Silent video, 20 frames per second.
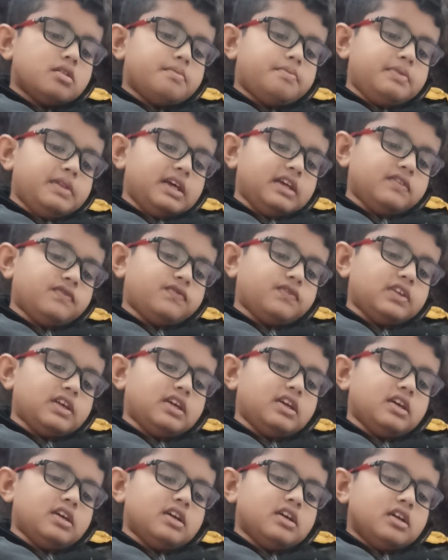plus
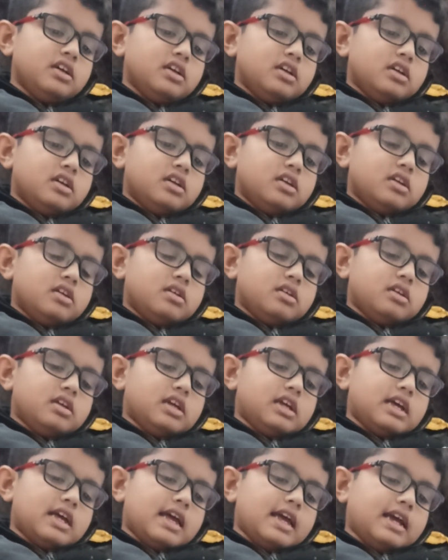3
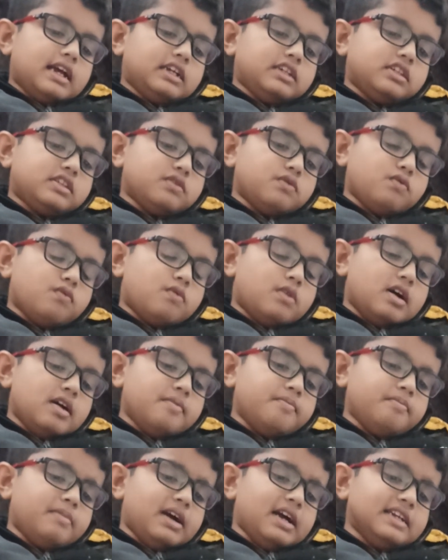
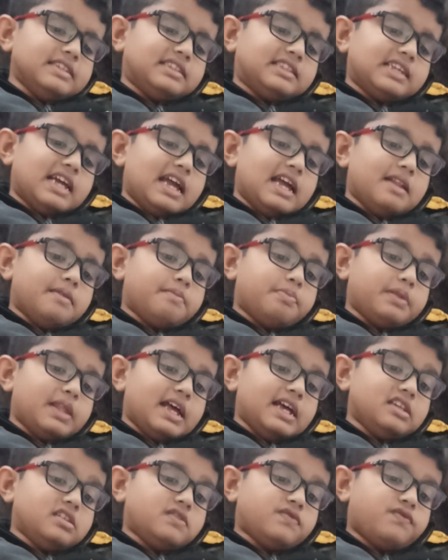x1 by 10
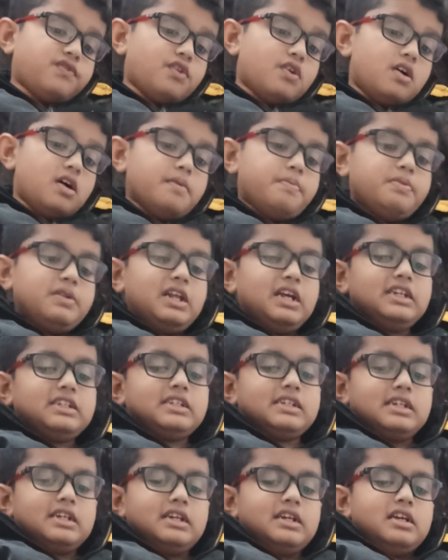plus 4 plus
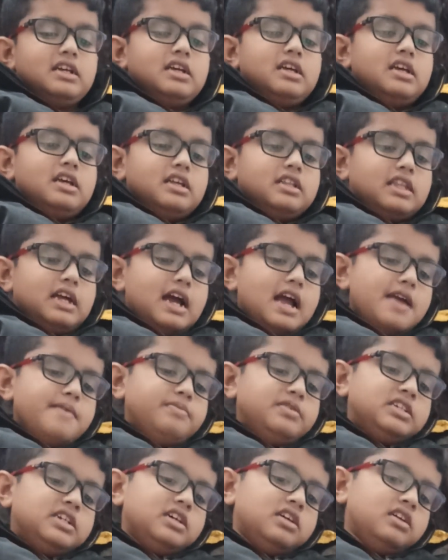times